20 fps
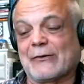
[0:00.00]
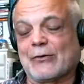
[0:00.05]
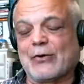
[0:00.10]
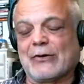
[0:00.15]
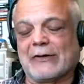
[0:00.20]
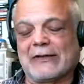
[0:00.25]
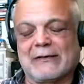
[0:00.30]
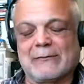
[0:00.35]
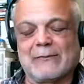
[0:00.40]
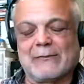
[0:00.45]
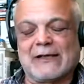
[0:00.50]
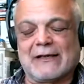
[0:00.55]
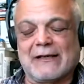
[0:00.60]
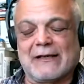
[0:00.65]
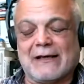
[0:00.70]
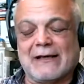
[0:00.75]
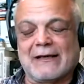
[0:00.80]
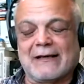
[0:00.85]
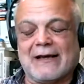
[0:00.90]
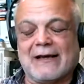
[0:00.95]
algorithm.
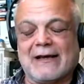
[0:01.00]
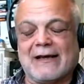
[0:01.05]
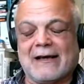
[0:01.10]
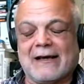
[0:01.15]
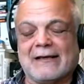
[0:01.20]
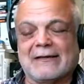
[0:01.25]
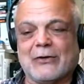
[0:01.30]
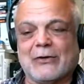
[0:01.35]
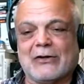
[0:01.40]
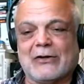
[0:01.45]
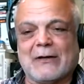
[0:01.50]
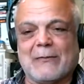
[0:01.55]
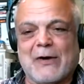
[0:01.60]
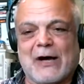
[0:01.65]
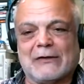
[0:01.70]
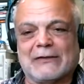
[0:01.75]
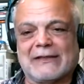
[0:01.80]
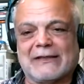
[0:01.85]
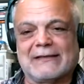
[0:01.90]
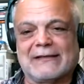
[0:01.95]
And I talk
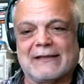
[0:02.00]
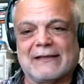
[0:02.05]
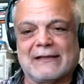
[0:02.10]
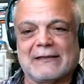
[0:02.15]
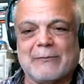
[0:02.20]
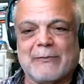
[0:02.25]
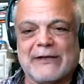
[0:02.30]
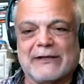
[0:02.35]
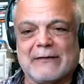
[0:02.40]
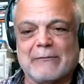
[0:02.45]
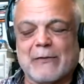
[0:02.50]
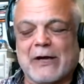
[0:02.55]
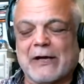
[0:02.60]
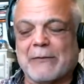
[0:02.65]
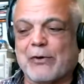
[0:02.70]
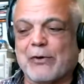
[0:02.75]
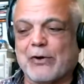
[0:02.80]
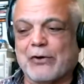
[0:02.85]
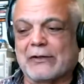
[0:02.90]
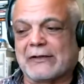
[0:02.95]
about it a little bit in
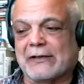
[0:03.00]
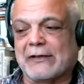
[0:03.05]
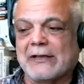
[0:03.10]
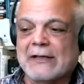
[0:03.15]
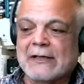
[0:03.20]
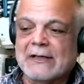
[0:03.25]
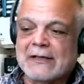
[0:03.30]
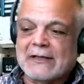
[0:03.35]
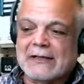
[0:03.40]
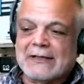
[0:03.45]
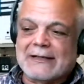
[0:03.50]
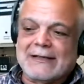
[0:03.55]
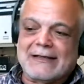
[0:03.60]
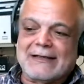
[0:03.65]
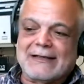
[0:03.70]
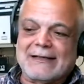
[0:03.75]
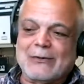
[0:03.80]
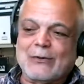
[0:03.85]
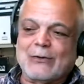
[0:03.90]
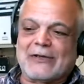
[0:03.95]
my book,
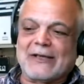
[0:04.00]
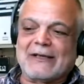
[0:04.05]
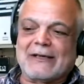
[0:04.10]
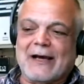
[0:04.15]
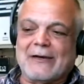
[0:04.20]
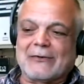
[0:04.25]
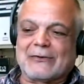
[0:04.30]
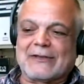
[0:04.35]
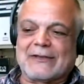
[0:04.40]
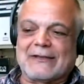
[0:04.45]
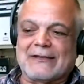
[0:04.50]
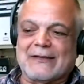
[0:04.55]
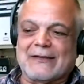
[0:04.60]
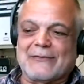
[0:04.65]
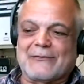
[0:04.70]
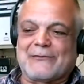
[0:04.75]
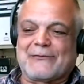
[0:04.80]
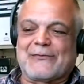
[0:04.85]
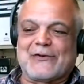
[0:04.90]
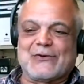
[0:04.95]
looking out in
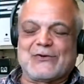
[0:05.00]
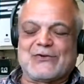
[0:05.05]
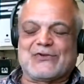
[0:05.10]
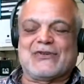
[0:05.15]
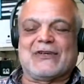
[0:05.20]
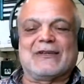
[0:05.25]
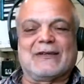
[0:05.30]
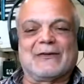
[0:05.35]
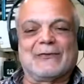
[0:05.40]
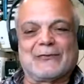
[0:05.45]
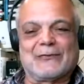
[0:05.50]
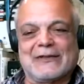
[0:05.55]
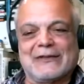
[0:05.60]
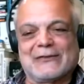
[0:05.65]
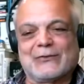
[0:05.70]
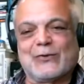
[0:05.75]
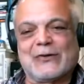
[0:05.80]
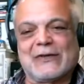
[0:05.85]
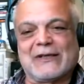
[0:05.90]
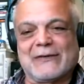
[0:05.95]
the future of
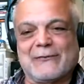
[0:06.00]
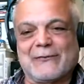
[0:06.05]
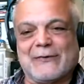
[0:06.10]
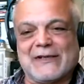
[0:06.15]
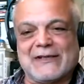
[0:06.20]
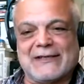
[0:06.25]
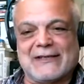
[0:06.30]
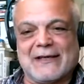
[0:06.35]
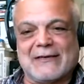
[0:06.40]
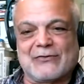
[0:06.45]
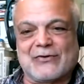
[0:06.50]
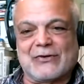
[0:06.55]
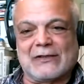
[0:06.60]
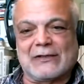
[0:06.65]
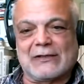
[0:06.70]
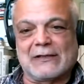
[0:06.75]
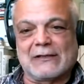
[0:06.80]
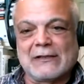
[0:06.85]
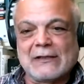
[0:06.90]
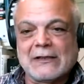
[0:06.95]
the 21st
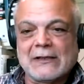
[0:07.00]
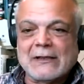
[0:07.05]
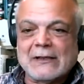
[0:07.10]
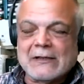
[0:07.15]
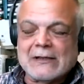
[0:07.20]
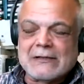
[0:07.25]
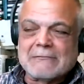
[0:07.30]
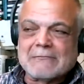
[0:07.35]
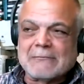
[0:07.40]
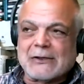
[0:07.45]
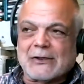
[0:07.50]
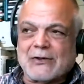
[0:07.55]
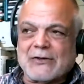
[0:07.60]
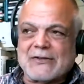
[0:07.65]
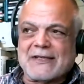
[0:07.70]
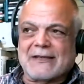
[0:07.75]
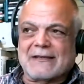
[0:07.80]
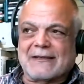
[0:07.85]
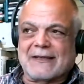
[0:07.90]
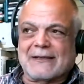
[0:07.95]
century,
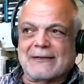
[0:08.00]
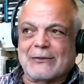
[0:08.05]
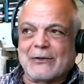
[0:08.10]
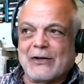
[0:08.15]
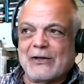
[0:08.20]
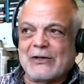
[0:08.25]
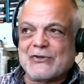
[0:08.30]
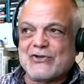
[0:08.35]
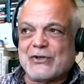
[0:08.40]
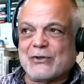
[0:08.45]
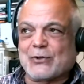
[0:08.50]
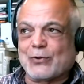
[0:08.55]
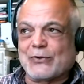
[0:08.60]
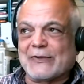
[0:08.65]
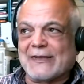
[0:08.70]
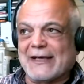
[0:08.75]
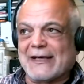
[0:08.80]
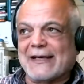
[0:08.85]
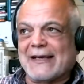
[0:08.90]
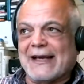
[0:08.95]
because the technology
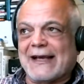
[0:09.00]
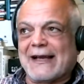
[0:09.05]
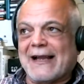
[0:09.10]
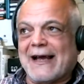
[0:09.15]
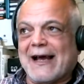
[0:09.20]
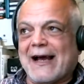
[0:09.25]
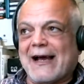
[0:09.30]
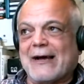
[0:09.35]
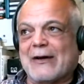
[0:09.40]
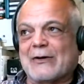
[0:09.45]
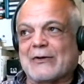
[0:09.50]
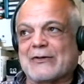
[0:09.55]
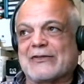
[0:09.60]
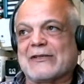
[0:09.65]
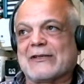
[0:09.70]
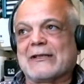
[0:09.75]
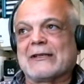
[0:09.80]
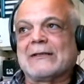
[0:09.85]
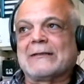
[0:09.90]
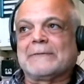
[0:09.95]
today
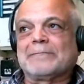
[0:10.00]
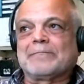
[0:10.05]
allows